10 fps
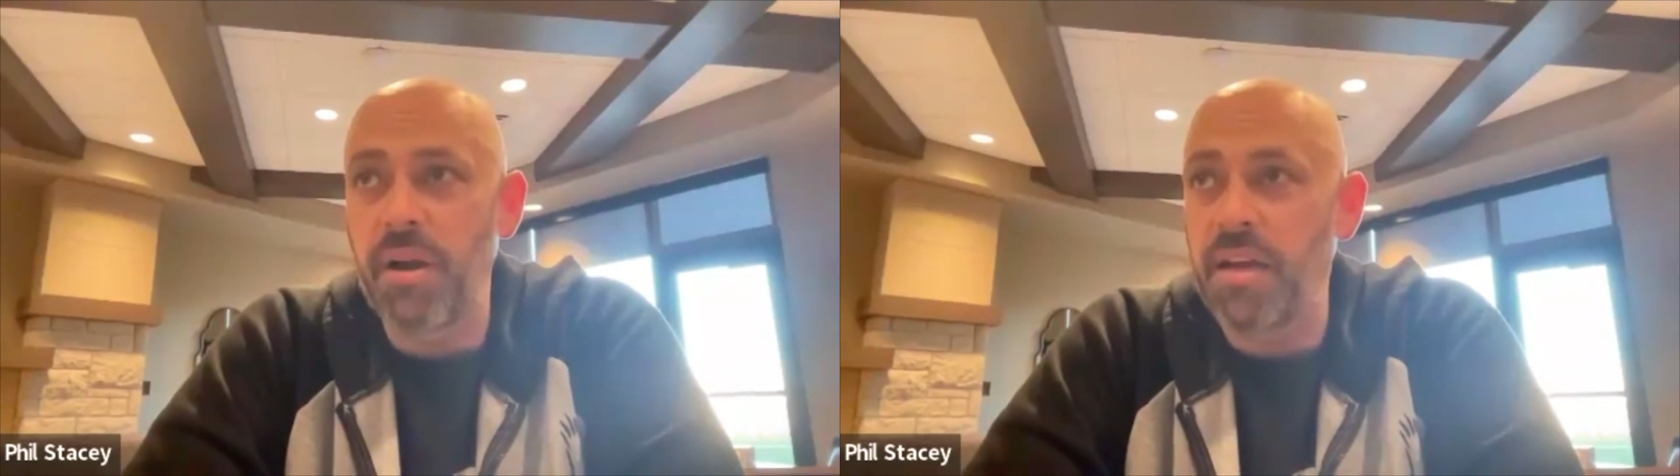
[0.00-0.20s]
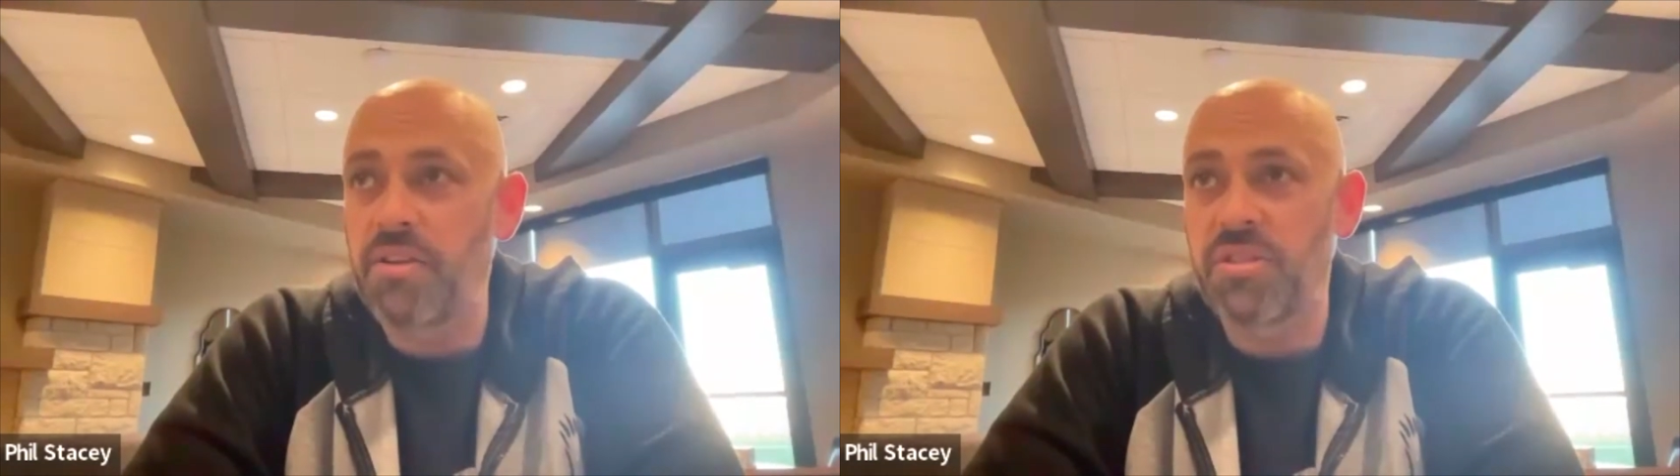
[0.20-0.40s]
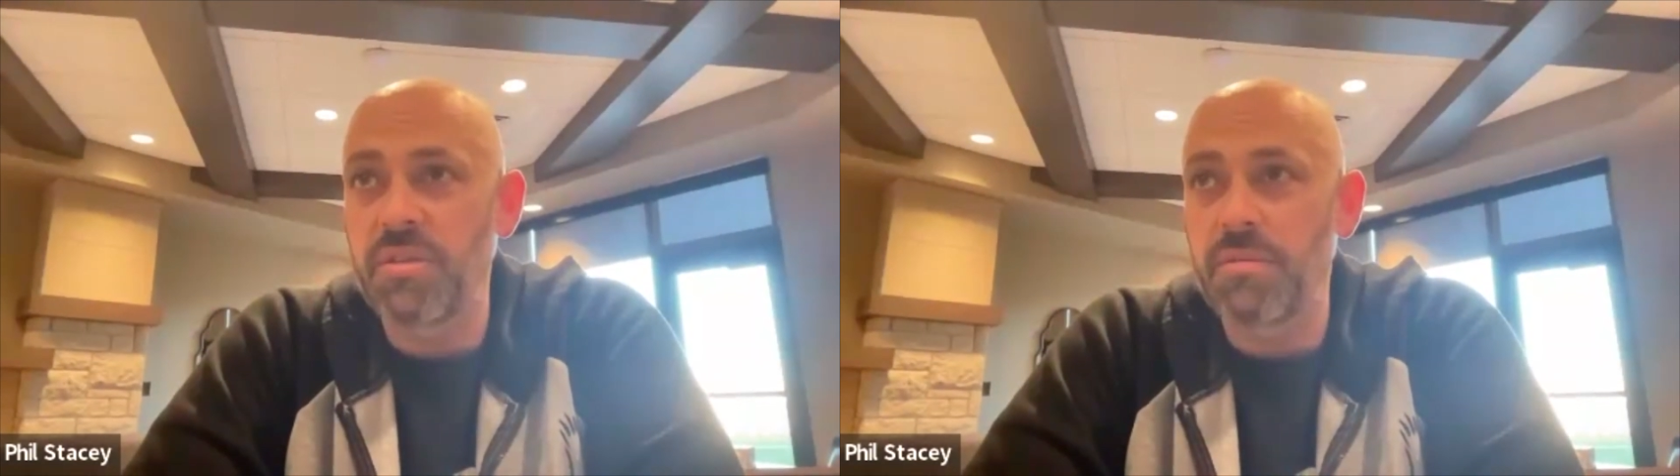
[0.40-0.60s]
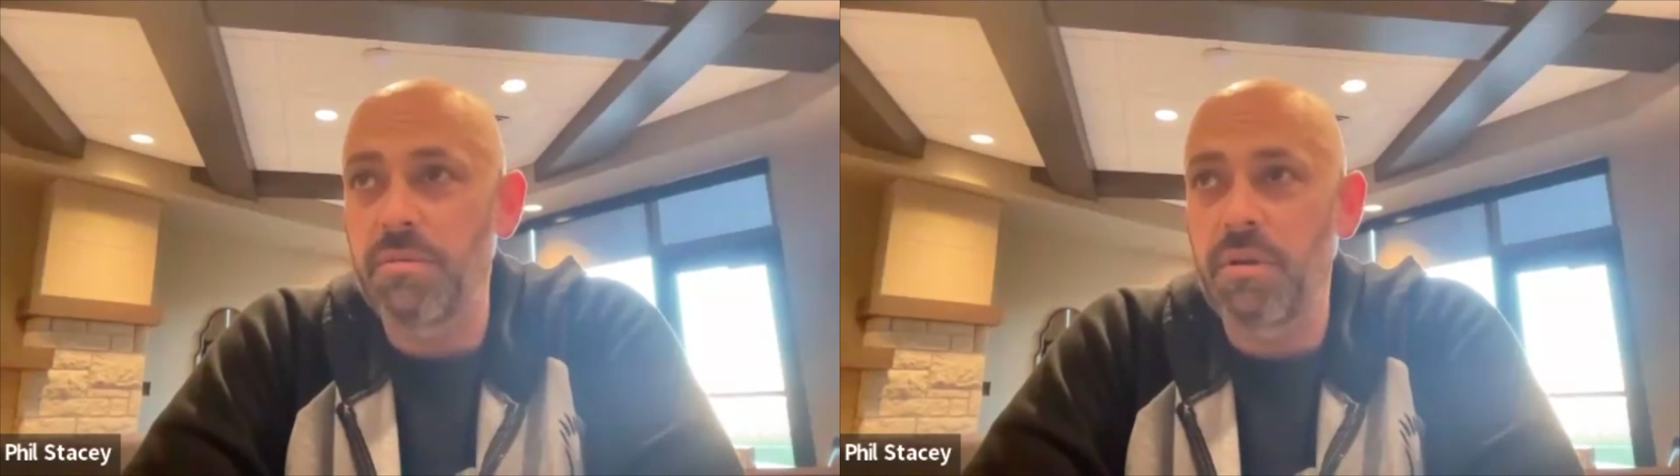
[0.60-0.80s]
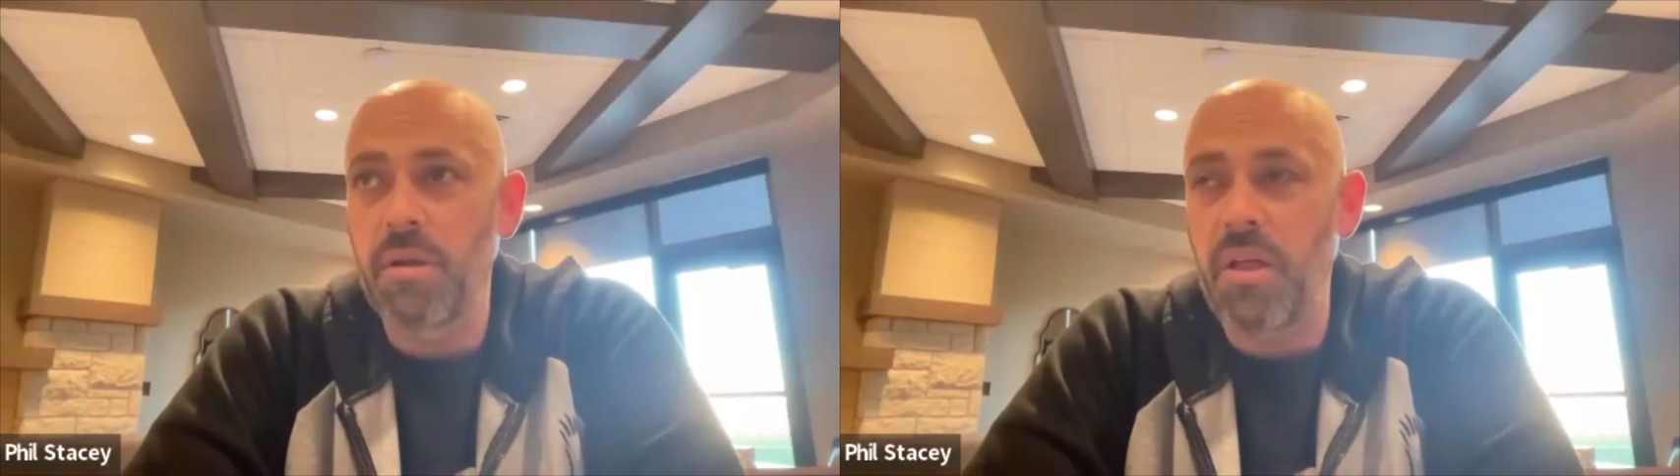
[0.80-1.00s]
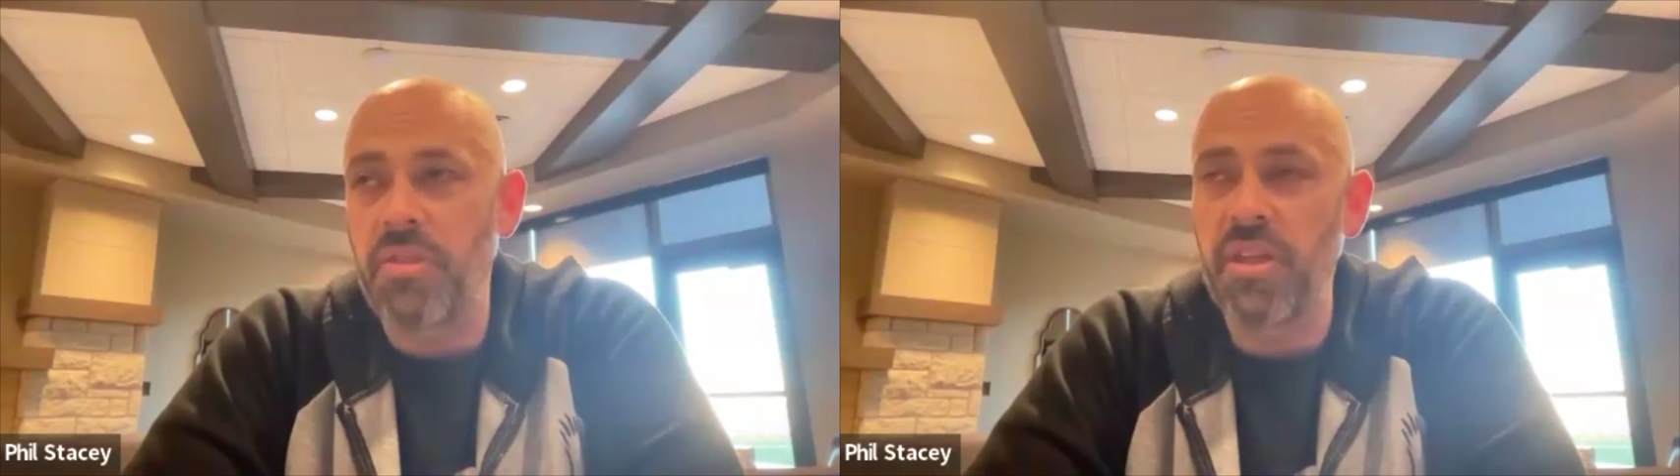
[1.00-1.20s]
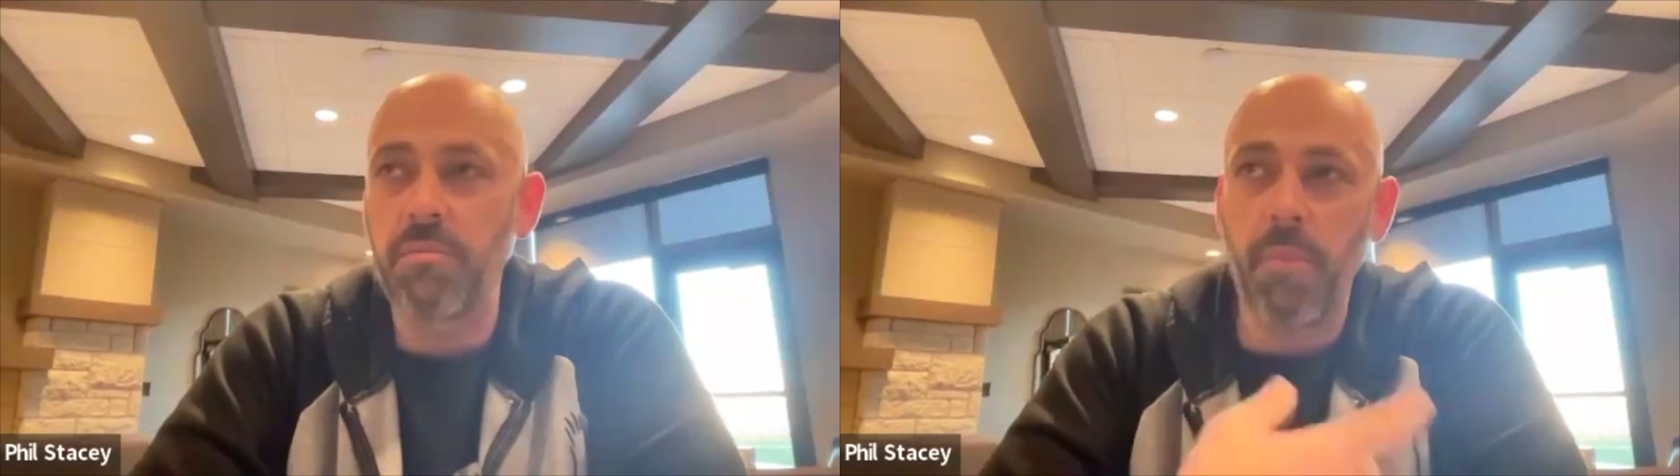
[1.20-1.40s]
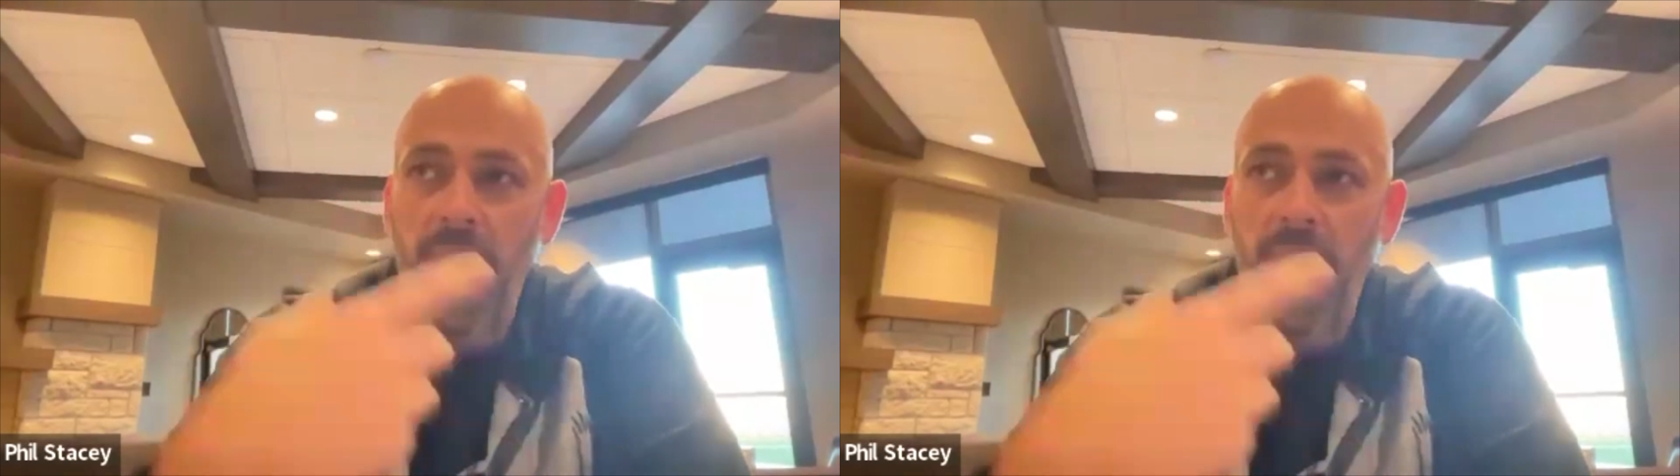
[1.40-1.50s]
but I think